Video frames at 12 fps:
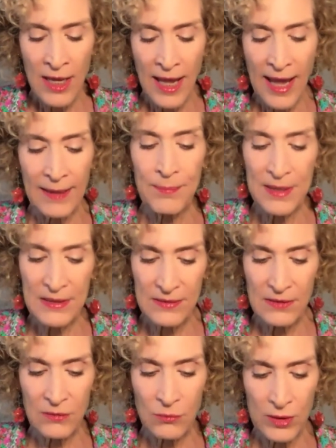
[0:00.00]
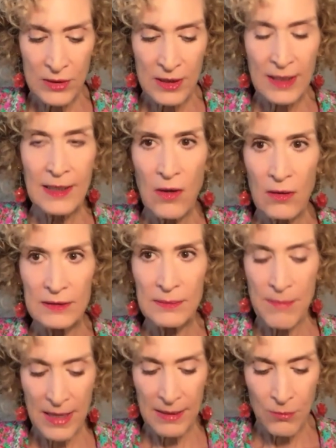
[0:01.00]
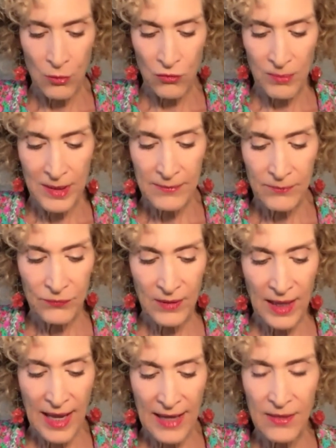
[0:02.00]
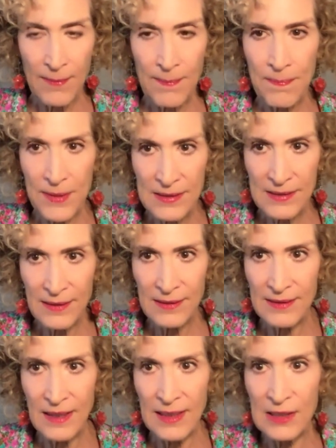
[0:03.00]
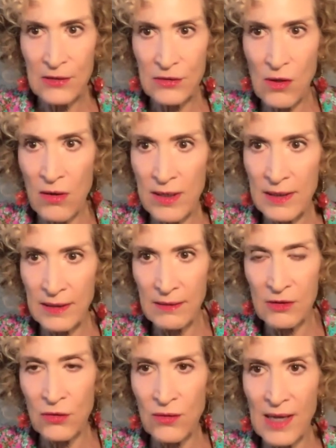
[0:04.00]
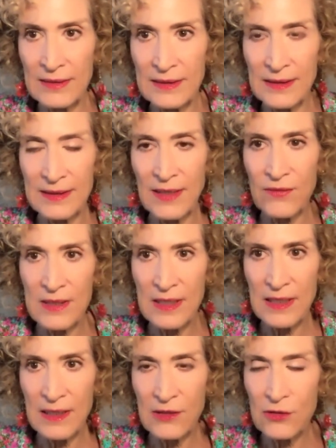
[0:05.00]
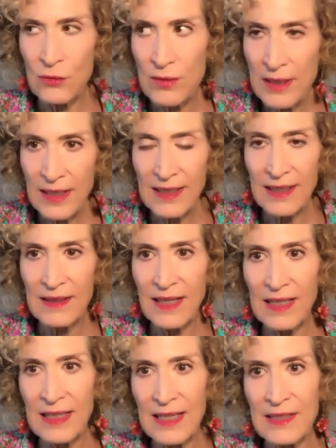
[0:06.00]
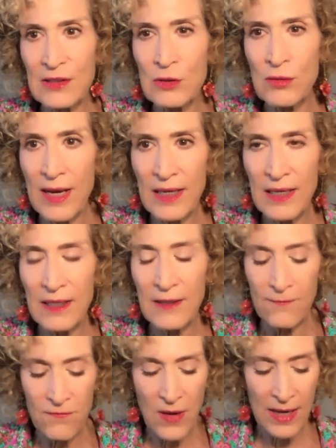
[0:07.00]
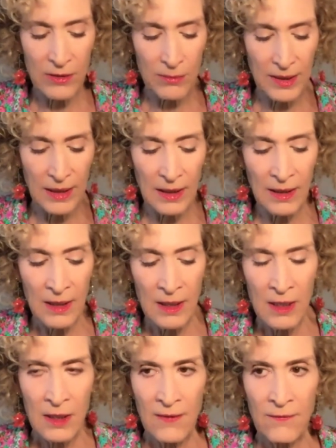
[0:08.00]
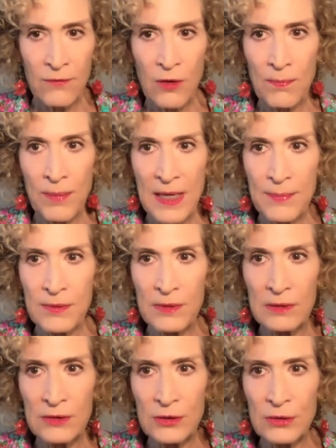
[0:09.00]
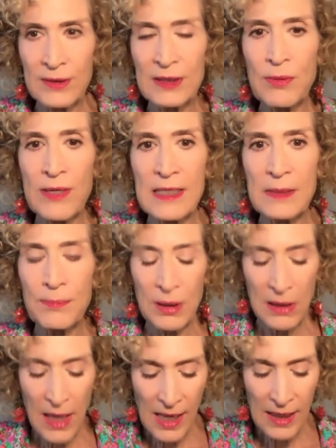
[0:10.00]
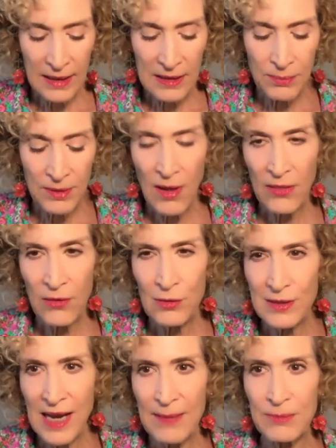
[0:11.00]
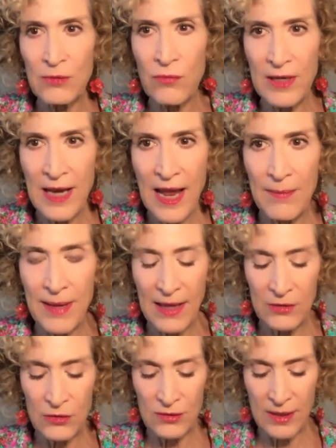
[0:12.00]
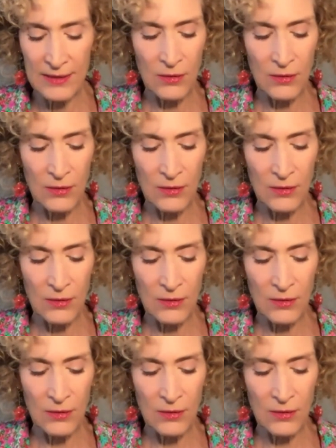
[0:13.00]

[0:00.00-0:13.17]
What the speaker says: and a business which he calls Med Movement. And the business that he started in 2017 is unique in that he has created an environment for people to experience Pilates, but other types of rehab exercise